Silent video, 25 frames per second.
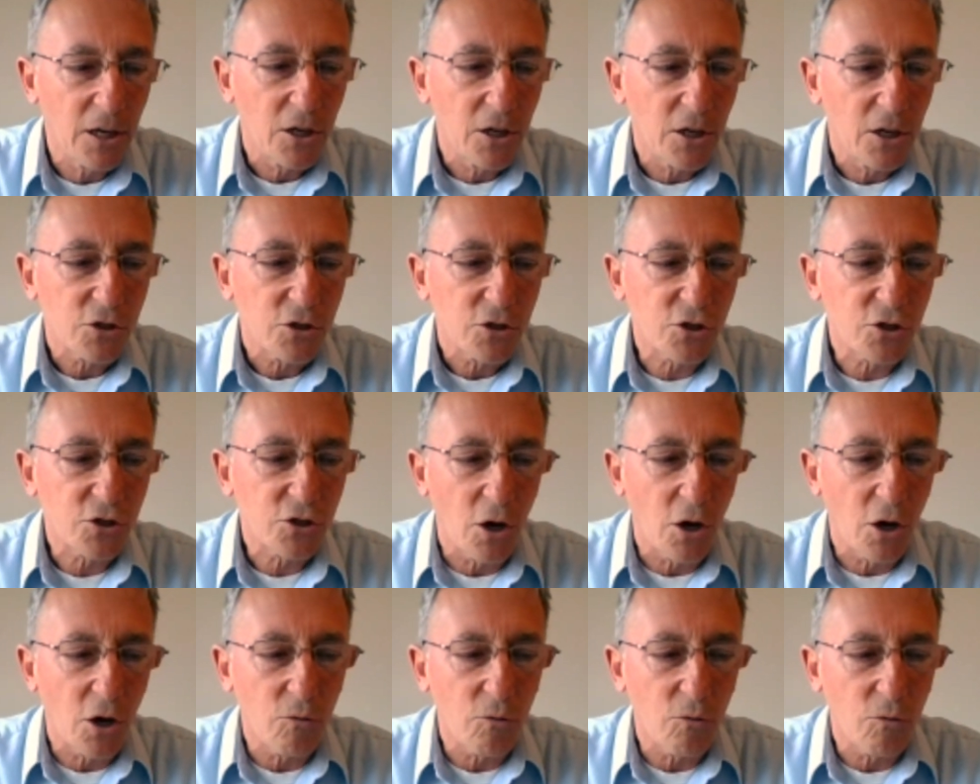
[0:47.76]

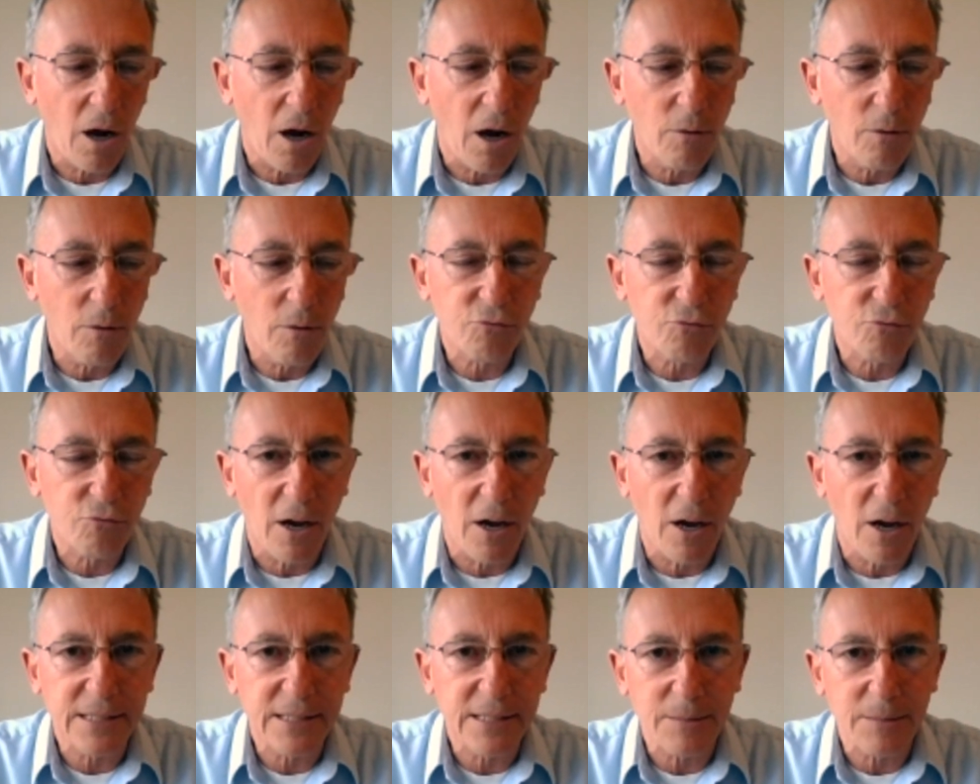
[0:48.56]
So I was
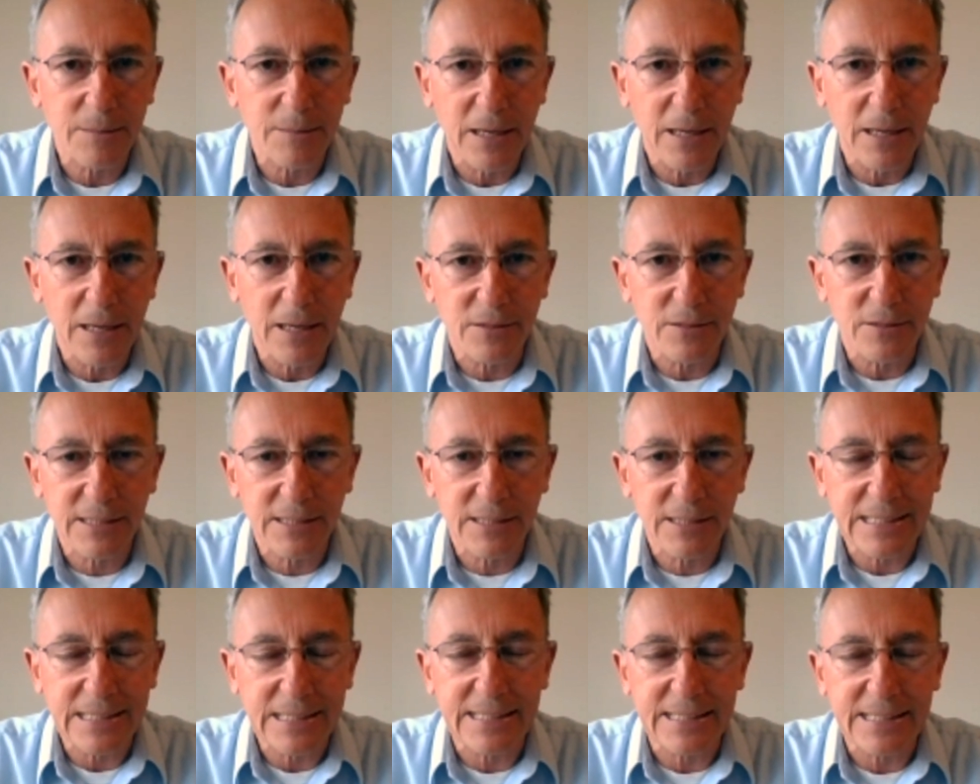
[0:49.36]
writing about
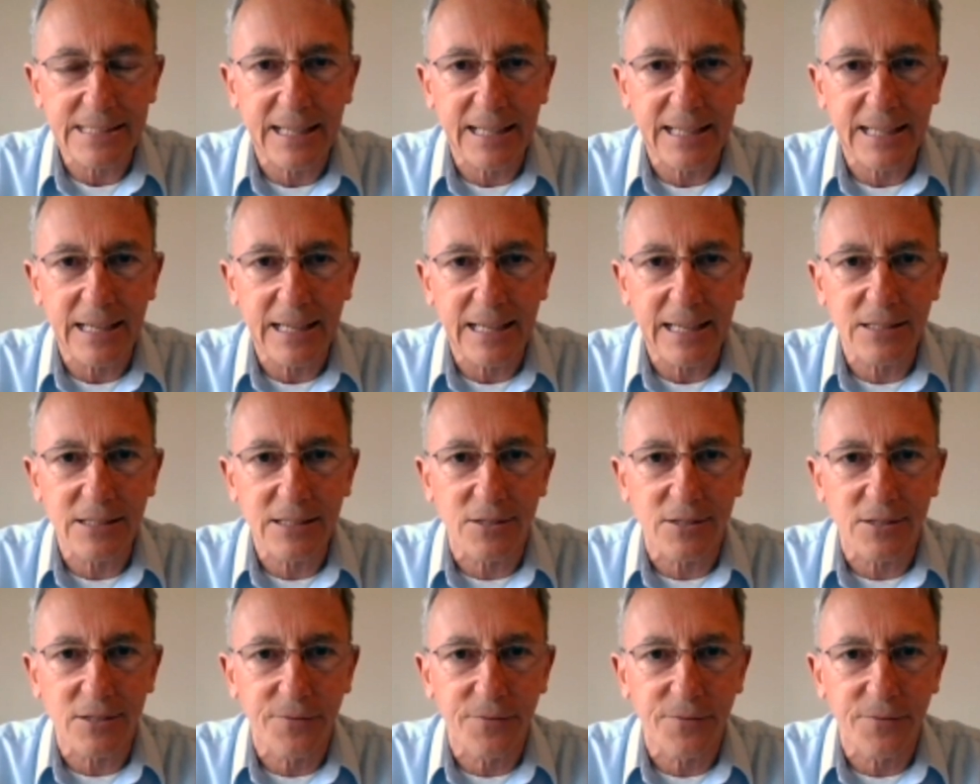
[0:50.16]
6
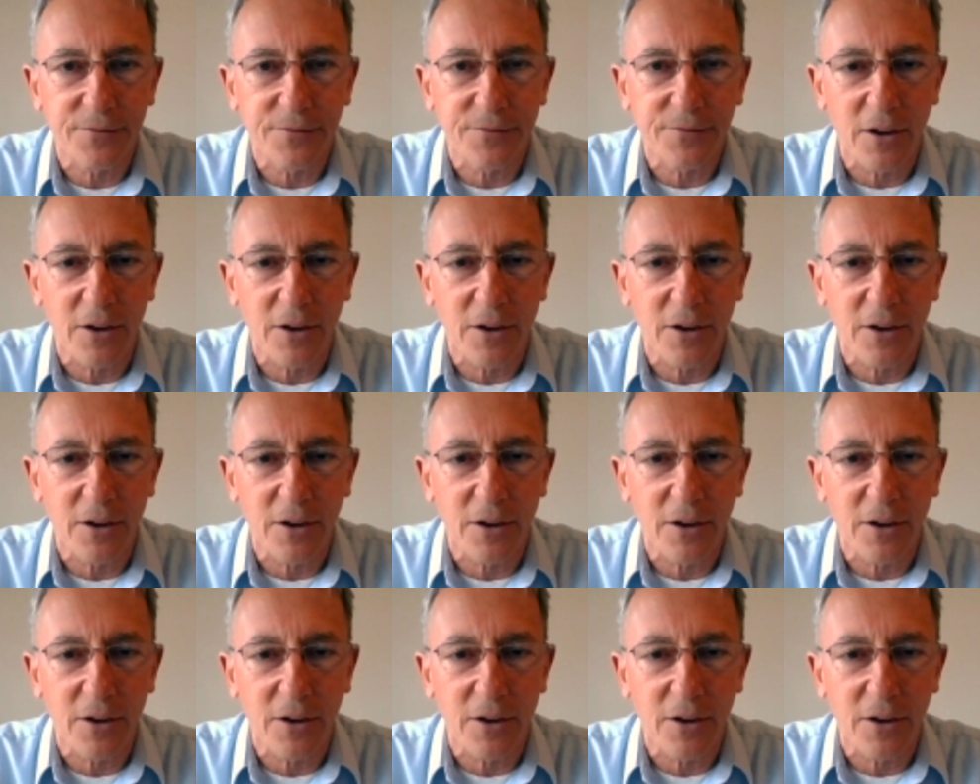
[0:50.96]
decades of